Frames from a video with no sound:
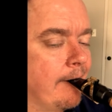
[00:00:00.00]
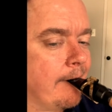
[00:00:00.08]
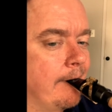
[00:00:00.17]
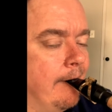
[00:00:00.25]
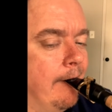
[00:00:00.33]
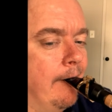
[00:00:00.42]

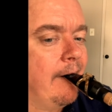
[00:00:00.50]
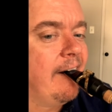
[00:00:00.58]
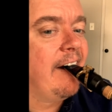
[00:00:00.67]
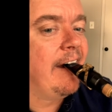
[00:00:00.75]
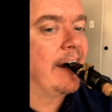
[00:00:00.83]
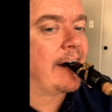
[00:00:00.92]
So
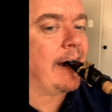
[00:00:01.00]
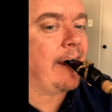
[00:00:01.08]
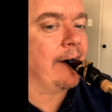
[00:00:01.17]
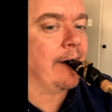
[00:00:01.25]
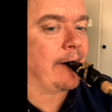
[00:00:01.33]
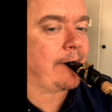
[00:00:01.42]
it kind
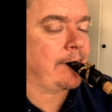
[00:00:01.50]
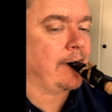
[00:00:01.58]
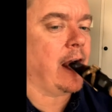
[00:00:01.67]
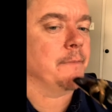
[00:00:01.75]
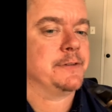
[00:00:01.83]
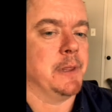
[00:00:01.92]
of like
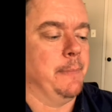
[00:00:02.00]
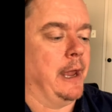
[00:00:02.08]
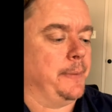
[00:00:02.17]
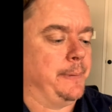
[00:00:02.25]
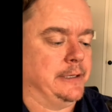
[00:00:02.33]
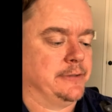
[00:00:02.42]
stops the
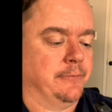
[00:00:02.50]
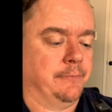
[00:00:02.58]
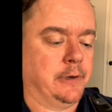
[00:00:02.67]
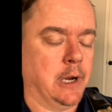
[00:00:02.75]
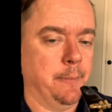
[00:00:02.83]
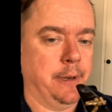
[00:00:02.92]
mouthpiece from
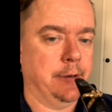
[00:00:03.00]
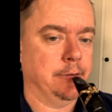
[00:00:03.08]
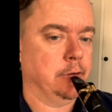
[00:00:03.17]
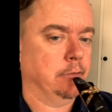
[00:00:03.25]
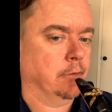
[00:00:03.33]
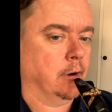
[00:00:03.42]
coming in
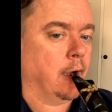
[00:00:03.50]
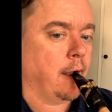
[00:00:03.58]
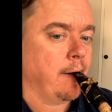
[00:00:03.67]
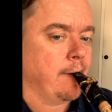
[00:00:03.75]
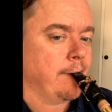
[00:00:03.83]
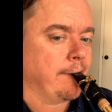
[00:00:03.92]
too far.
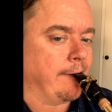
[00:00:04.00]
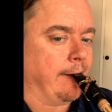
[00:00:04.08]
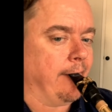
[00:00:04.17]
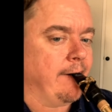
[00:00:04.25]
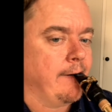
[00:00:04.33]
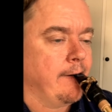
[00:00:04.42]

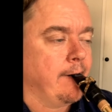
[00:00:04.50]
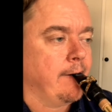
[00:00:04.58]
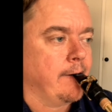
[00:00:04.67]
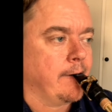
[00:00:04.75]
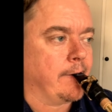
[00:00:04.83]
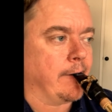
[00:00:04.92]
Okay.
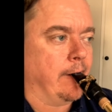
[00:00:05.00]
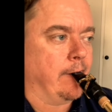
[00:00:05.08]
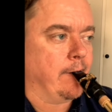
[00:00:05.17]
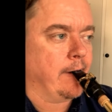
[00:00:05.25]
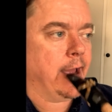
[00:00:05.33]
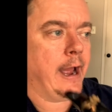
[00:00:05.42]

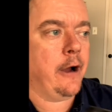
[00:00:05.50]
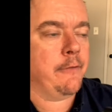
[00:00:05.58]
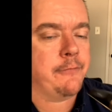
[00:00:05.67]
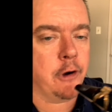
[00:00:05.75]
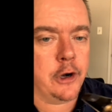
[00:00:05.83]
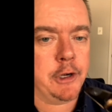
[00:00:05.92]
So how
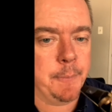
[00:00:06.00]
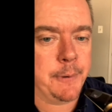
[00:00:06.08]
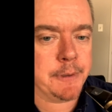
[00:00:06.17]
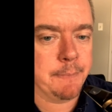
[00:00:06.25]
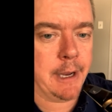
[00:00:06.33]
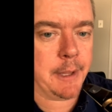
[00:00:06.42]
far you
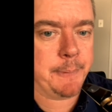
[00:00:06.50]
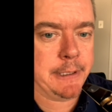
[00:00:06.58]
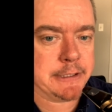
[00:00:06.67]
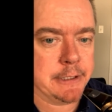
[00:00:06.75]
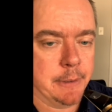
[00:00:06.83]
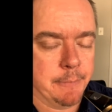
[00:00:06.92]
put the
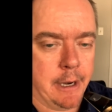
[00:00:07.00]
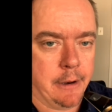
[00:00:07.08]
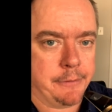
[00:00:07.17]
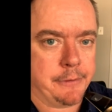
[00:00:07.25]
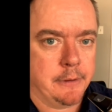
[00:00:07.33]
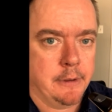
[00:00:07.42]
mouthpiece in your
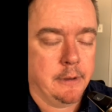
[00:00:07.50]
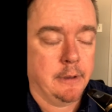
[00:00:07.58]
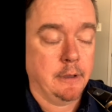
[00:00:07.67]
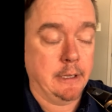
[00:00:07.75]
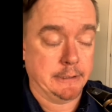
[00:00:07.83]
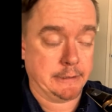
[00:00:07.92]
mouth
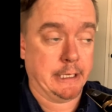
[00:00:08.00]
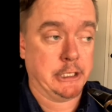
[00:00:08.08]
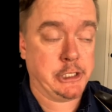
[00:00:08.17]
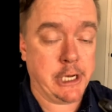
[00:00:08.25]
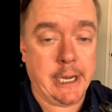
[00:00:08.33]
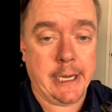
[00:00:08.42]
is going to
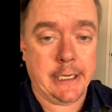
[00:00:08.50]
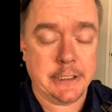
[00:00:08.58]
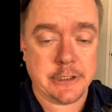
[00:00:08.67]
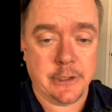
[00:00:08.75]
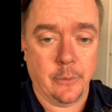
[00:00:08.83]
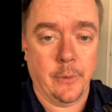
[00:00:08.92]

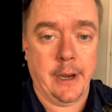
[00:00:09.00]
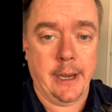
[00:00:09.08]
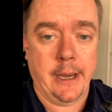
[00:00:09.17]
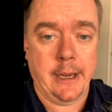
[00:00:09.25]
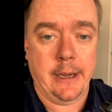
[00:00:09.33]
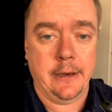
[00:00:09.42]
change the
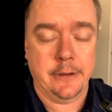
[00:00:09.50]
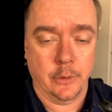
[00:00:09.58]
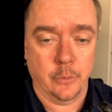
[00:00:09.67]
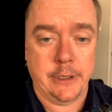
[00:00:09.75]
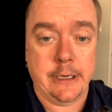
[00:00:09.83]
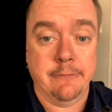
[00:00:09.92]
way the
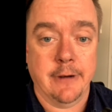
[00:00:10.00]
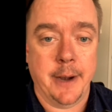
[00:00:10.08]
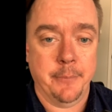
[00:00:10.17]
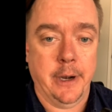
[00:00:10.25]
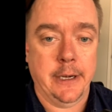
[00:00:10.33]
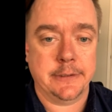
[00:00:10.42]
reed
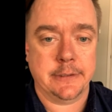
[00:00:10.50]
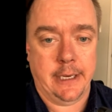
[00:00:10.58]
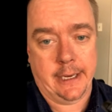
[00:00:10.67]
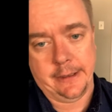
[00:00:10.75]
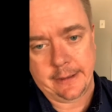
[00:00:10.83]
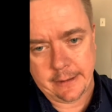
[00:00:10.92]
vibrates.
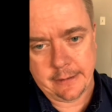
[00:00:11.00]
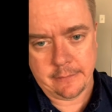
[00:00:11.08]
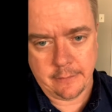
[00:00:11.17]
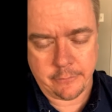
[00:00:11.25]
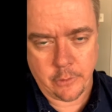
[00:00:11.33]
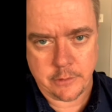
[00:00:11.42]
And then
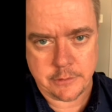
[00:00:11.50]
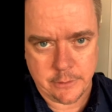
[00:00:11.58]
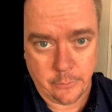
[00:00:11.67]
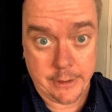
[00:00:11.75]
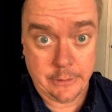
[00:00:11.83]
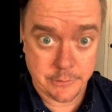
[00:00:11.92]
of course the
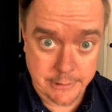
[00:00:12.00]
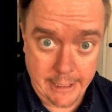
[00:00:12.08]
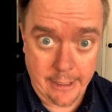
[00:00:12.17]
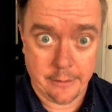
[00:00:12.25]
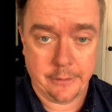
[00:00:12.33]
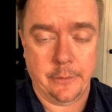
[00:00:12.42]
way you
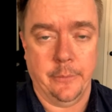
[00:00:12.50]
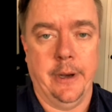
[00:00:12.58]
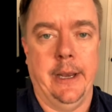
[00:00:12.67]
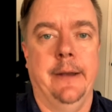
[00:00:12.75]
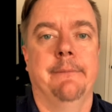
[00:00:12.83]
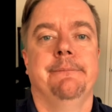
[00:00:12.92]
sound and the
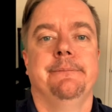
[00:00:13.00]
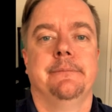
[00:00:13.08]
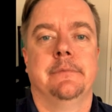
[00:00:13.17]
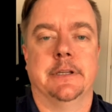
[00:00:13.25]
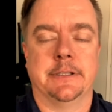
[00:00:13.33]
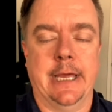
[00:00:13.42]
way
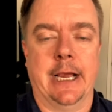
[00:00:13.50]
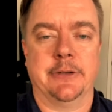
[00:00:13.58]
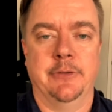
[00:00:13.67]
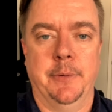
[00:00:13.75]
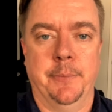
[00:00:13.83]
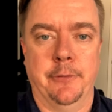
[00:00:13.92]
the
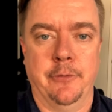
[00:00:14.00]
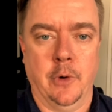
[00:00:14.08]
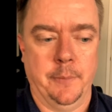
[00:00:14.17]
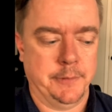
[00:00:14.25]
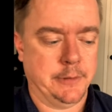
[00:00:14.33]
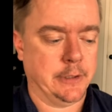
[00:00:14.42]
saxophone performs.